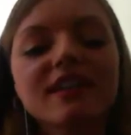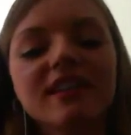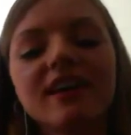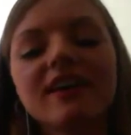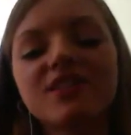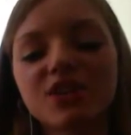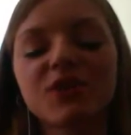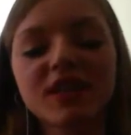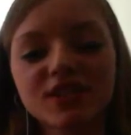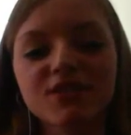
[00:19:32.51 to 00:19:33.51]
a
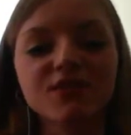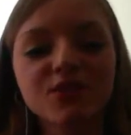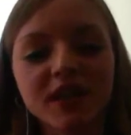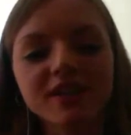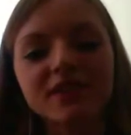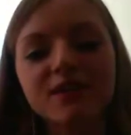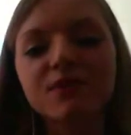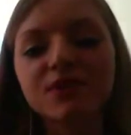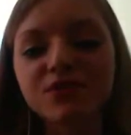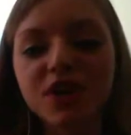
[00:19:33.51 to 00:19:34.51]
generation of a greater number
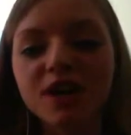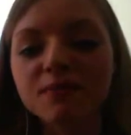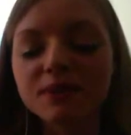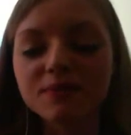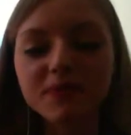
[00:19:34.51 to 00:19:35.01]
of jobs.